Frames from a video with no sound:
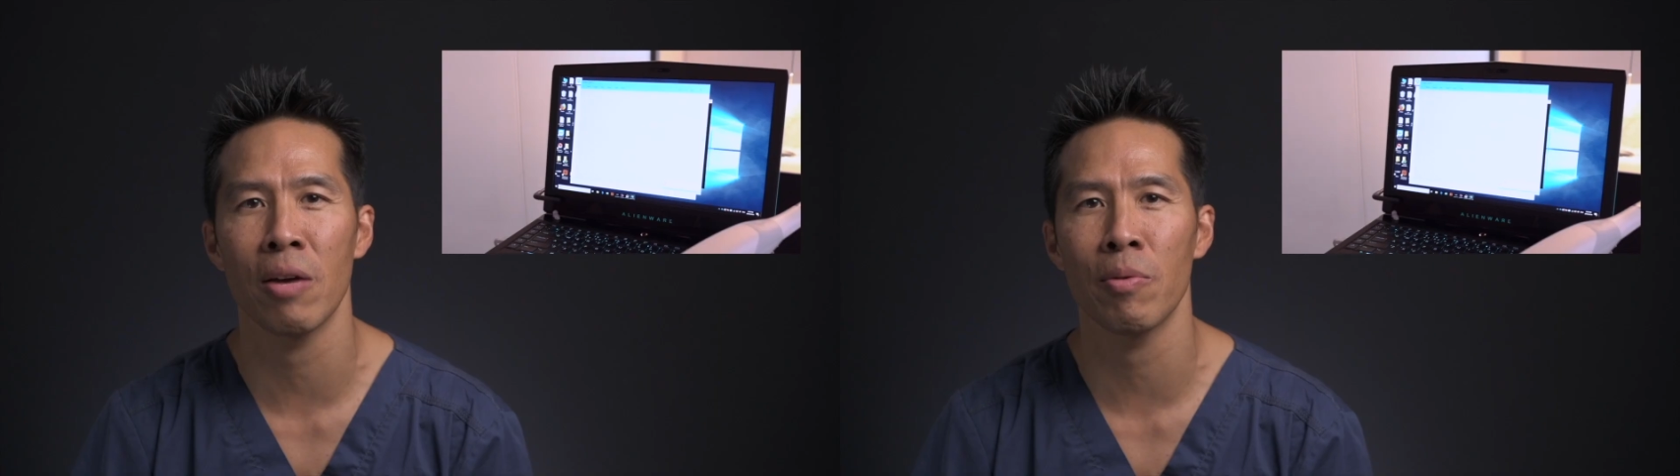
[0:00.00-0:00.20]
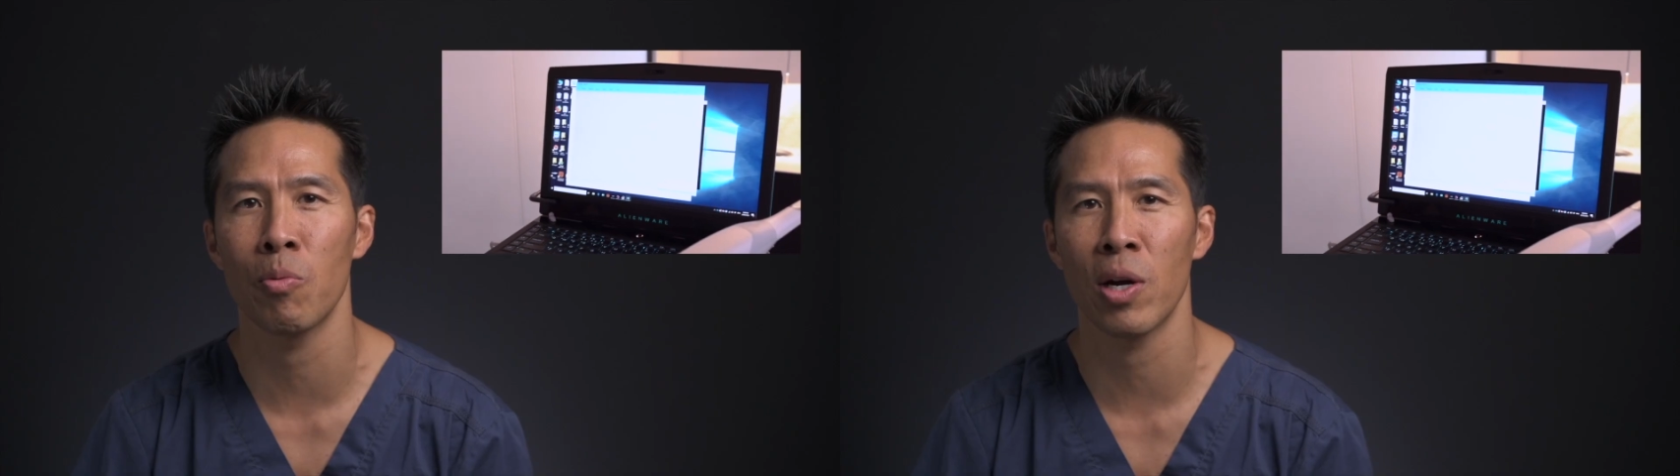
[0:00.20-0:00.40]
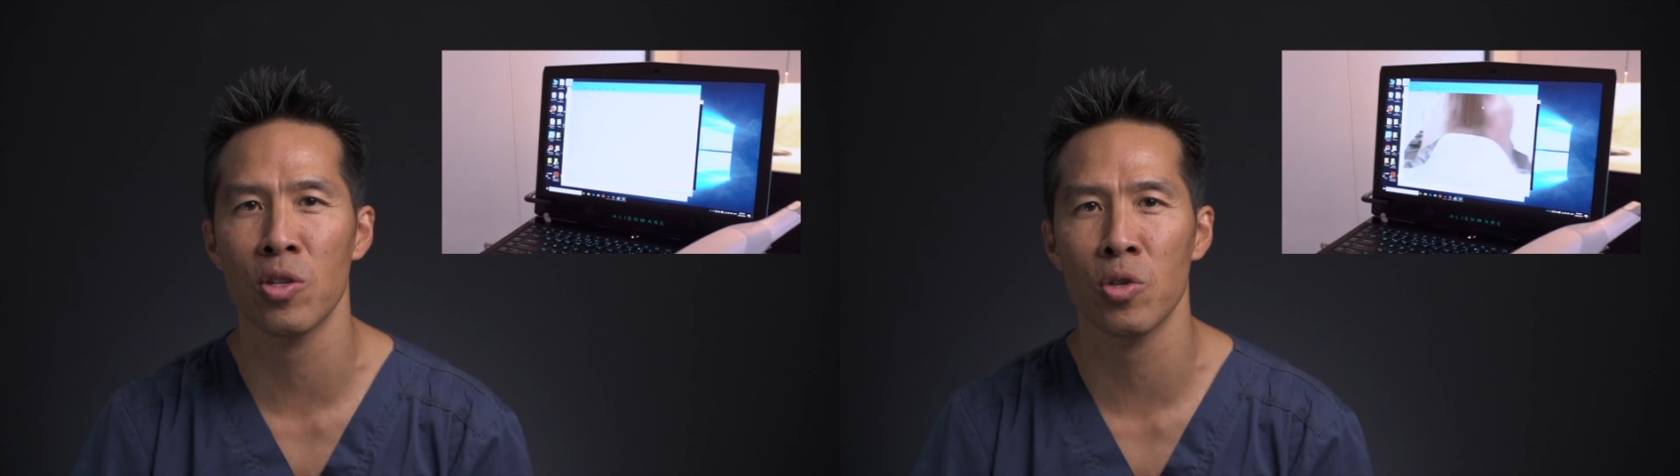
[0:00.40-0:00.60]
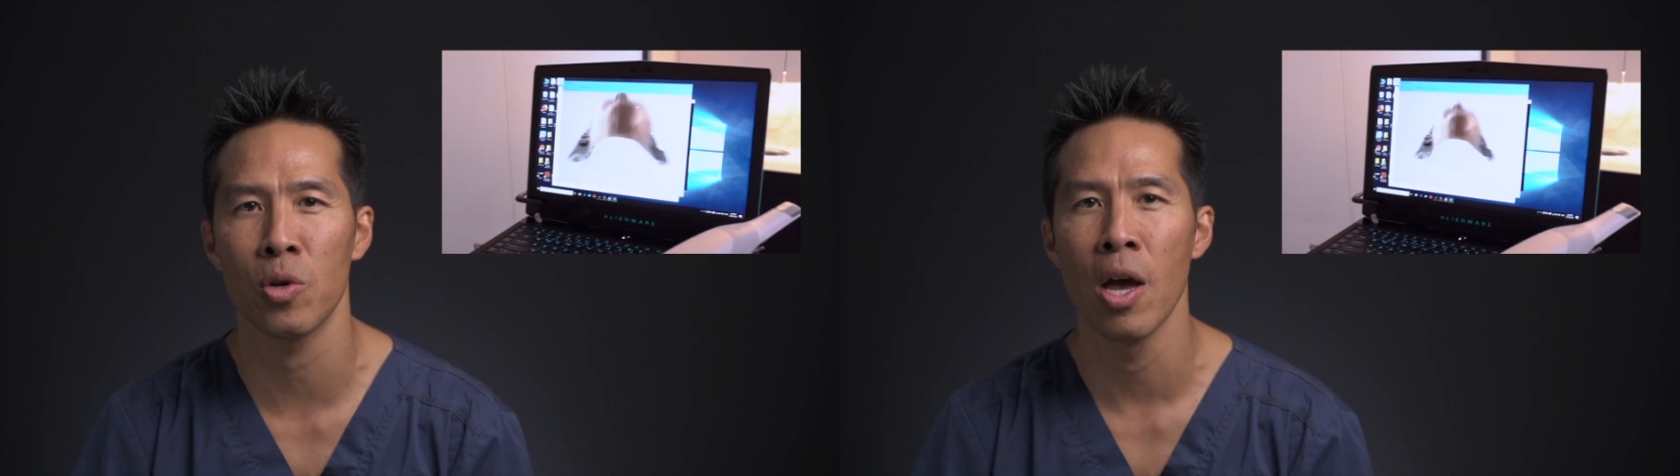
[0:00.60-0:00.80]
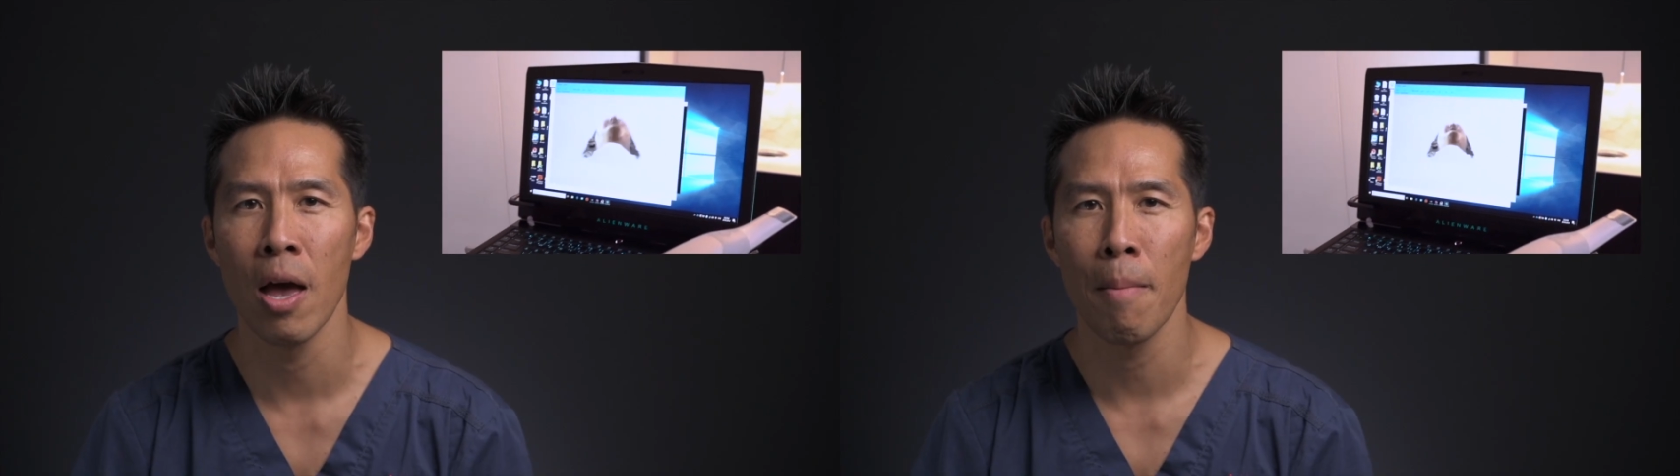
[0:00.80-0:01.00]
that we want to
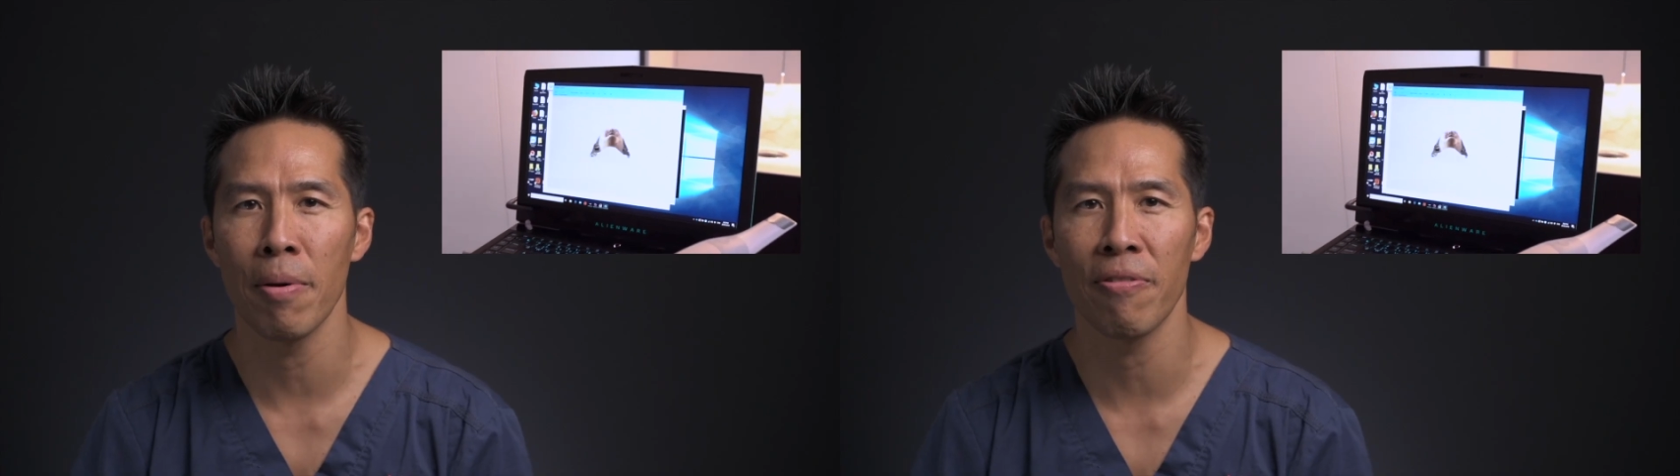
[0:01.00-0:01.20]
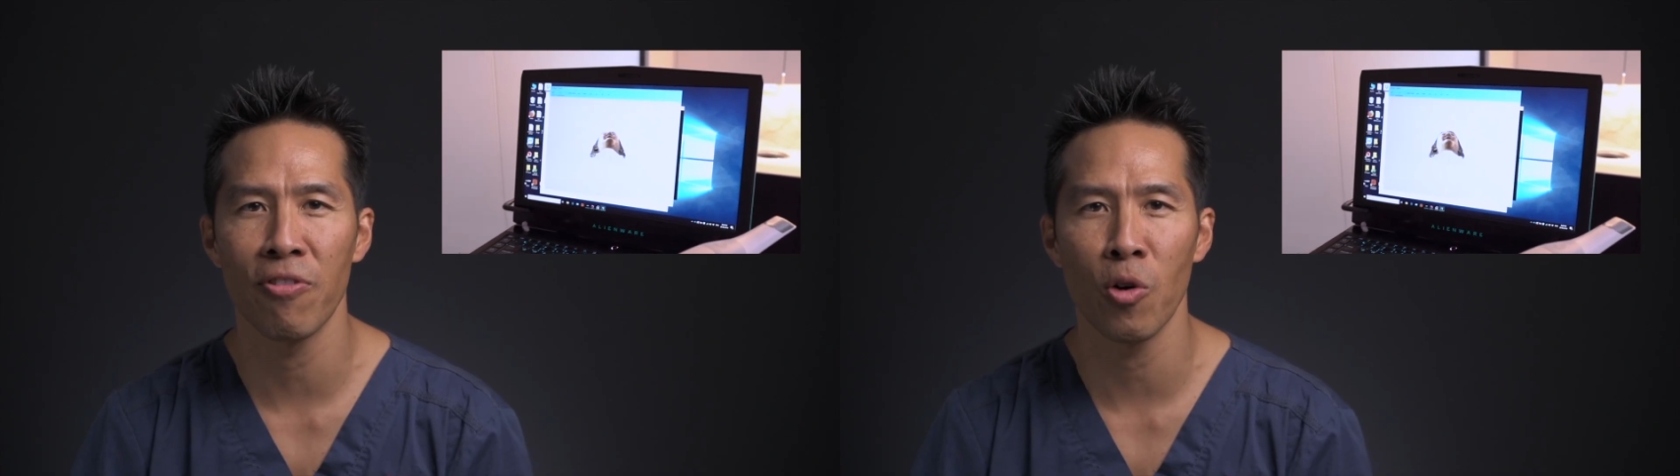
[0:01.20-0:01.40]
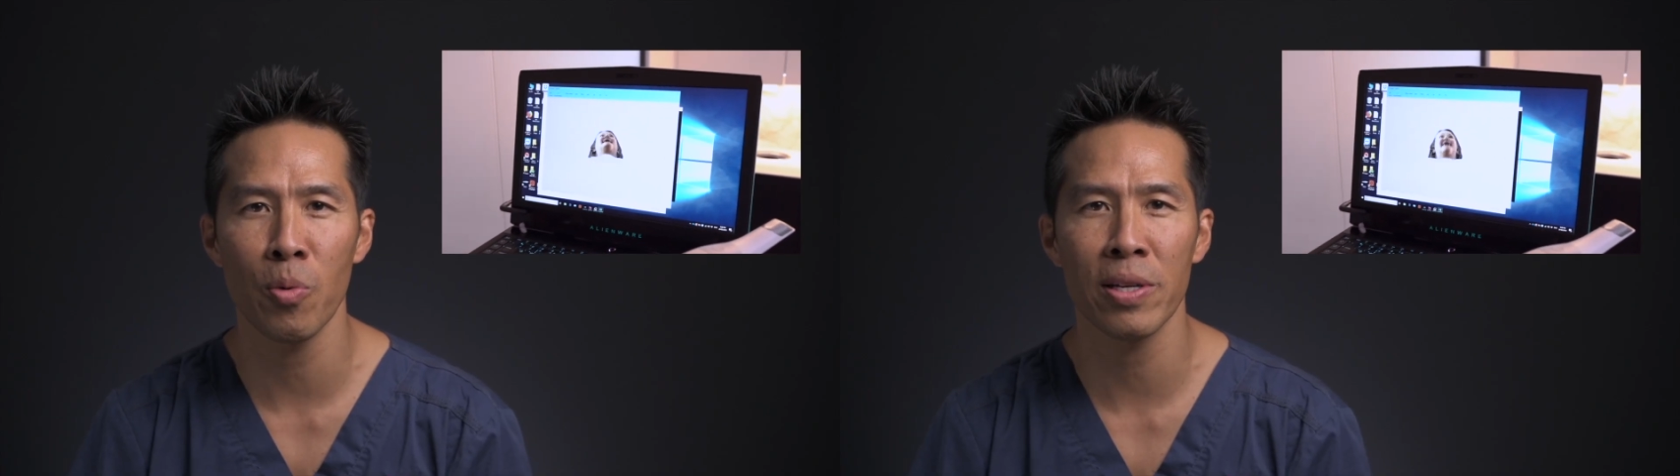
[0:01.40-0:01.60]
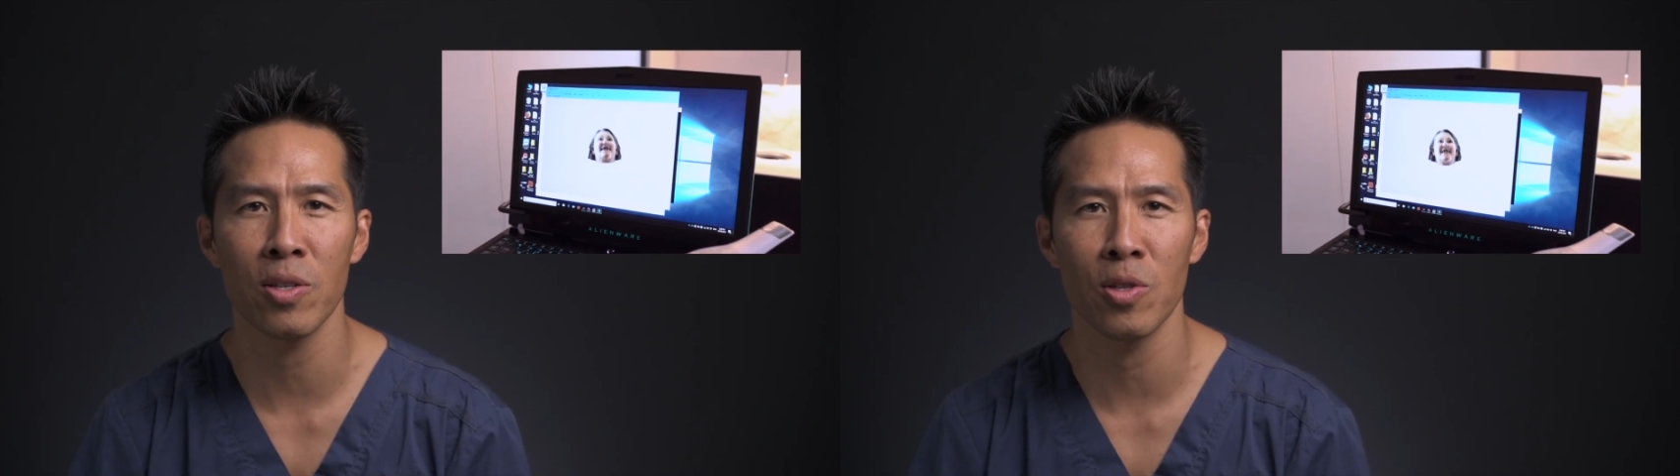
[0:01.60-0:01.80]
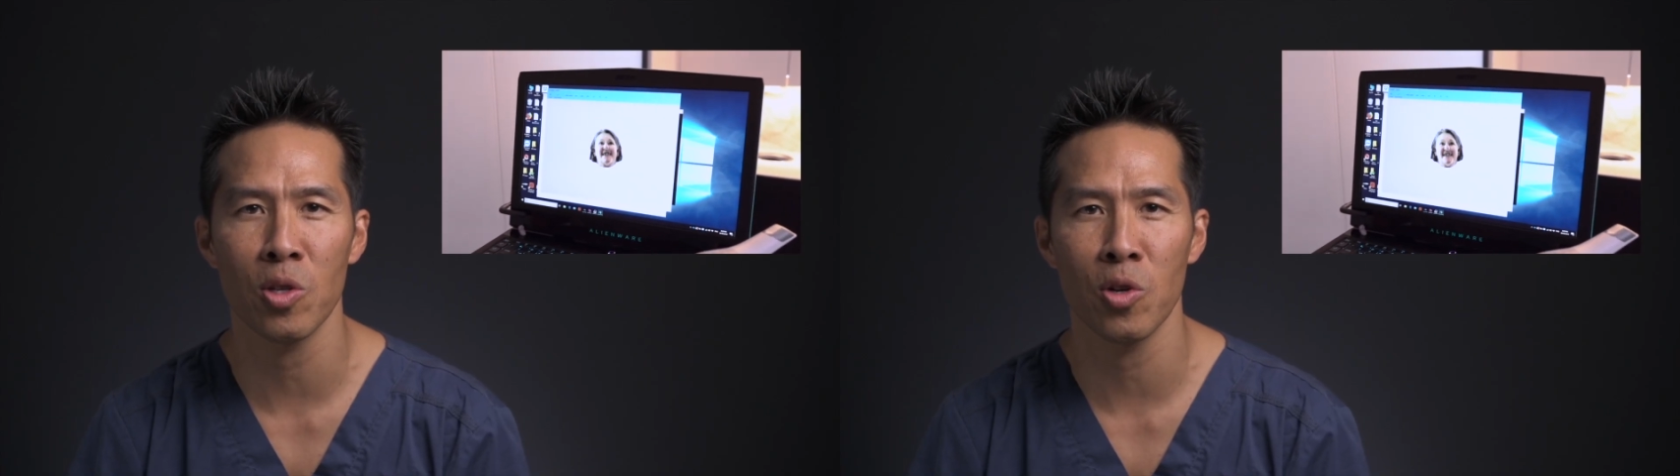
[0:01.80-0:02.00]
before we
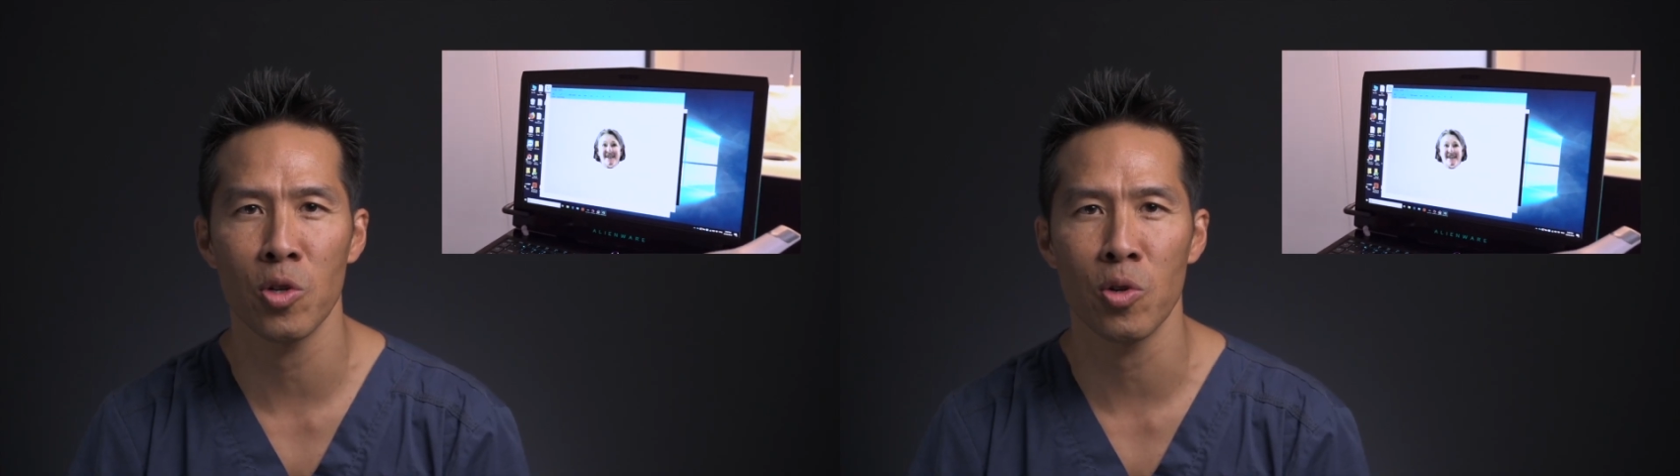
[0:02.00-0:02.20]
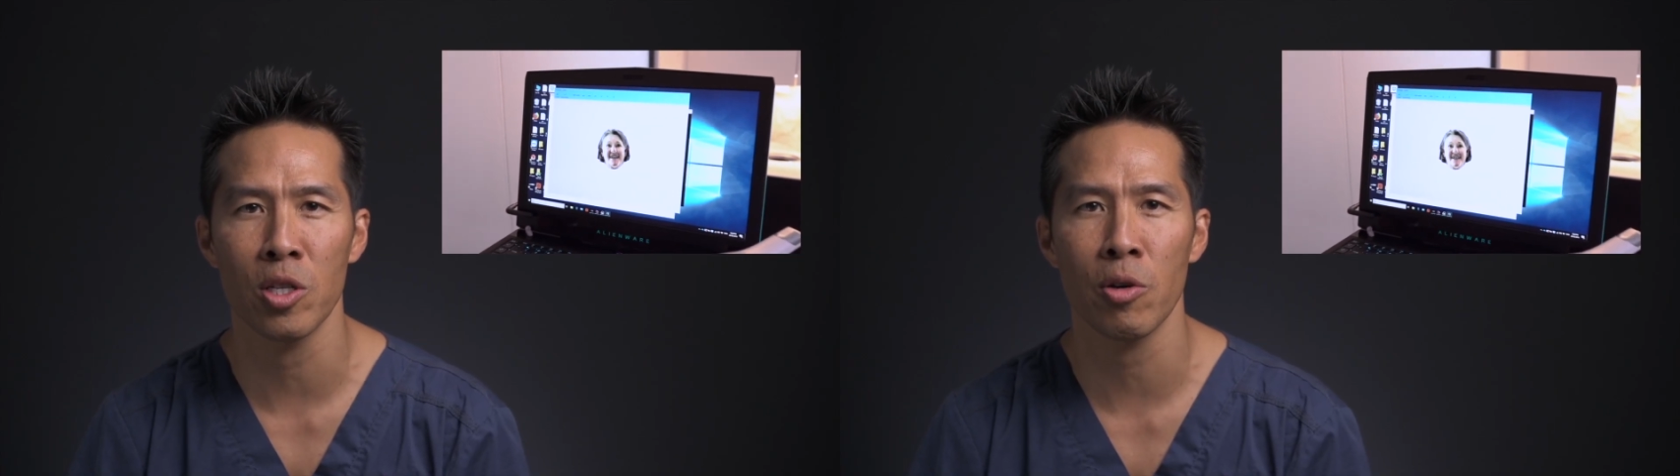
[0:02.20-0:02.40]
do surgery,